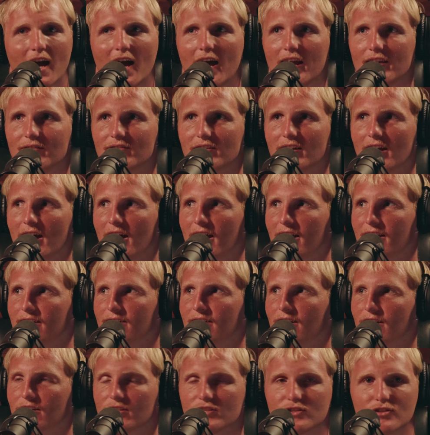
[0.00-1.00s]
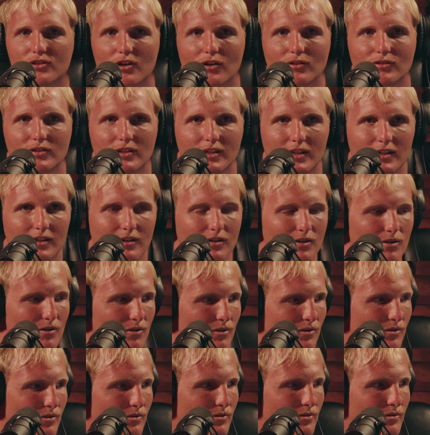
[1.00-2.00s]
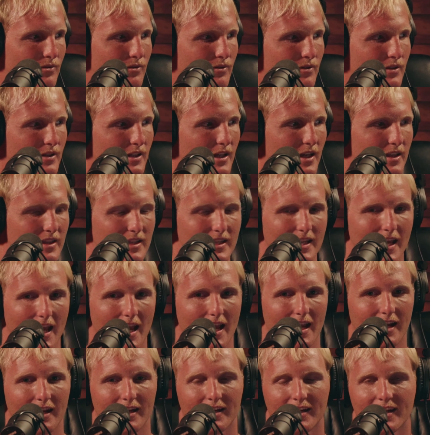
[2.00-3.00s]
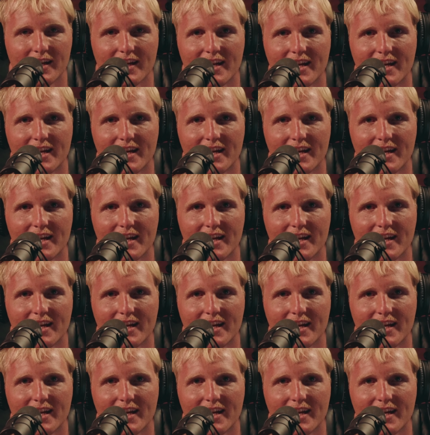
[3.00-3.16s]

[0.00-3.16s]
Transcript: I even had a consulting call the other day,